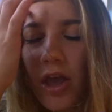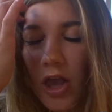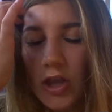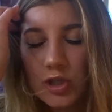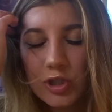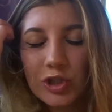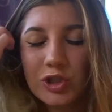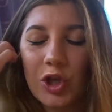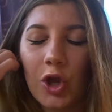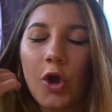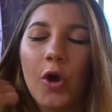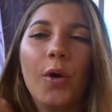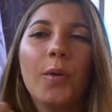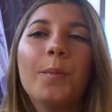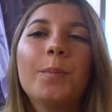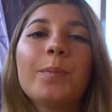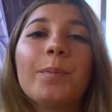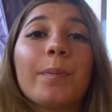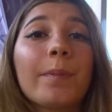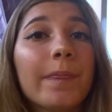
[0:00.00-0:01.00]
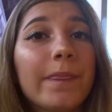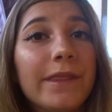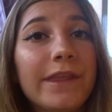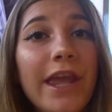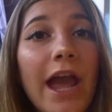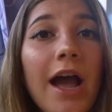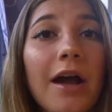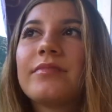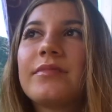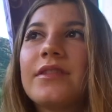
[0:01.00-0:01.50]
So
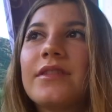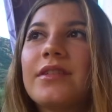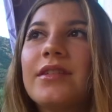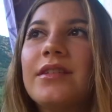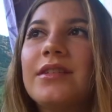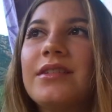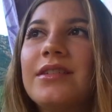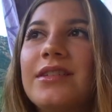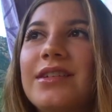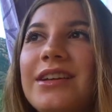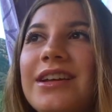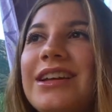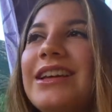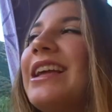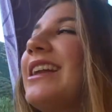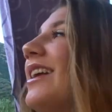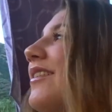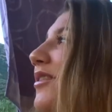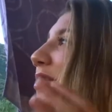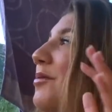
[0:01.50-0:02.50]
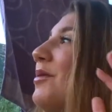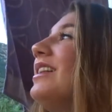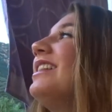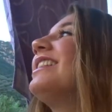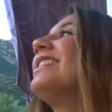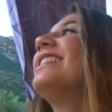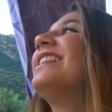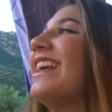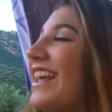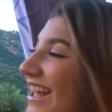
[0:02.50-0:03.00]
yeah, can
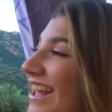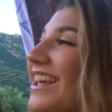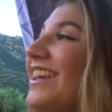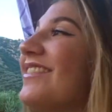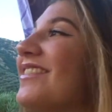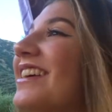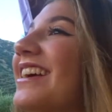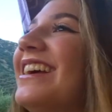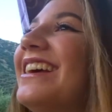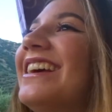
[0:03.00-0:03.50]
everyone leave?